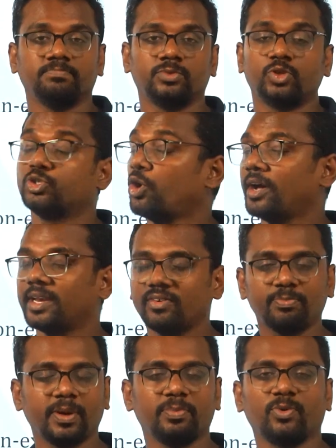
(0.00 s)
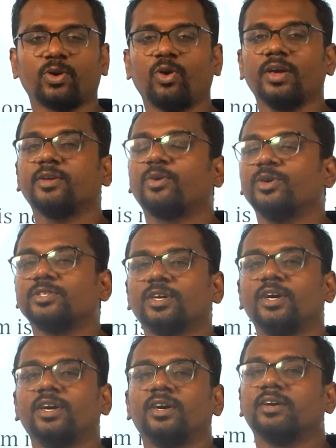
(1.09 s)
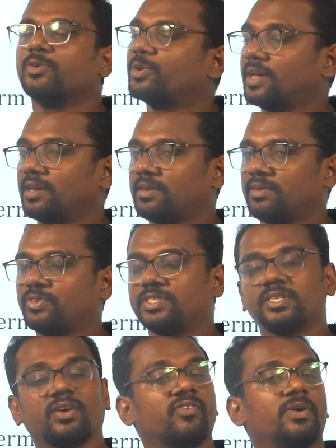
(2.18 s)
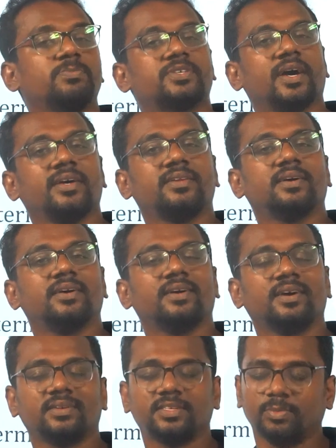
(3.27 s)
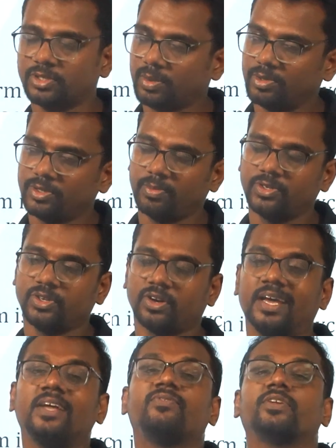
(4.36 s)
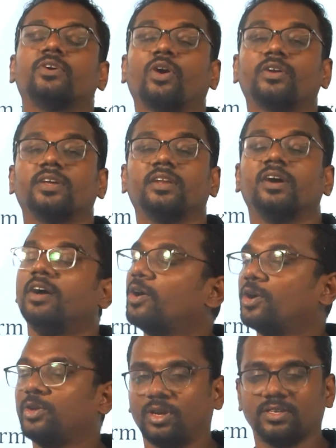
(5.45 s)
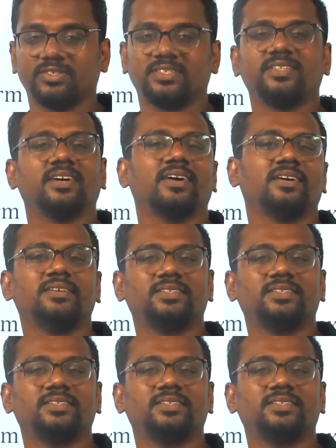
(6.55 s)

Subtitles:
To join our Paper 1 online course, you can visit our website www.aifer.in or you can see the